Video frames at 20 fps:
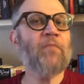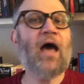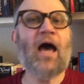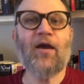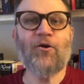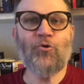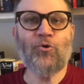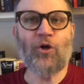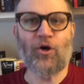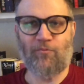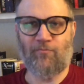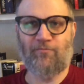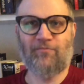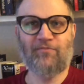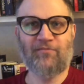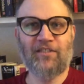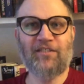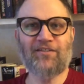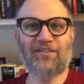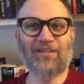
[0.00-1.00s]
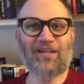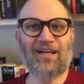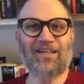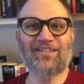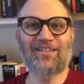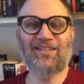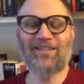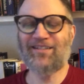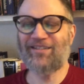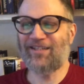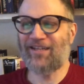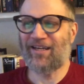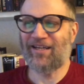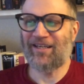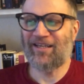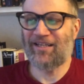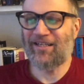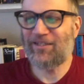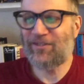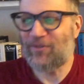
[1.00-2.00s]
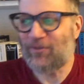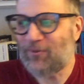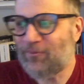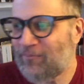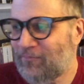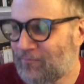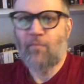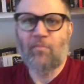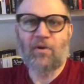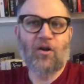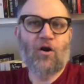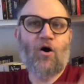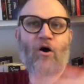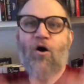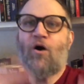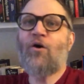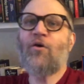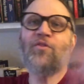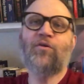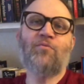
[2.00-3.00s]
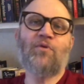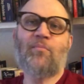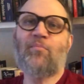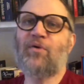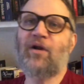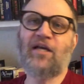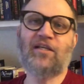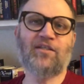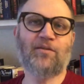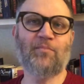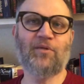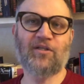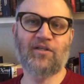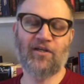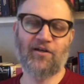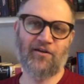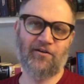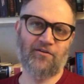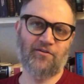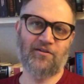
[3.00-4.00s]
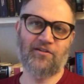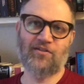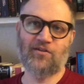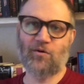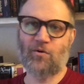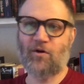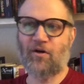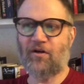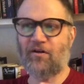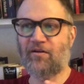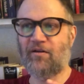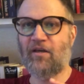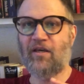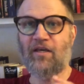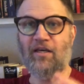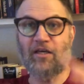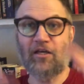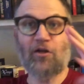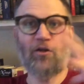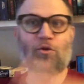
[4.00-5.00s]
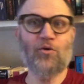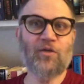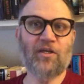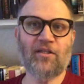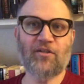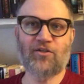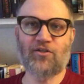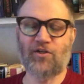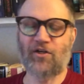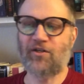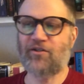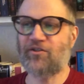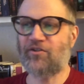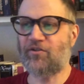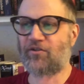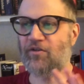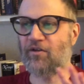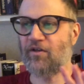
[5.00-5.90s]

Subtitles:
I don't know. These are the kinds of things you got to get into. But all the repressed material and so on, including the church,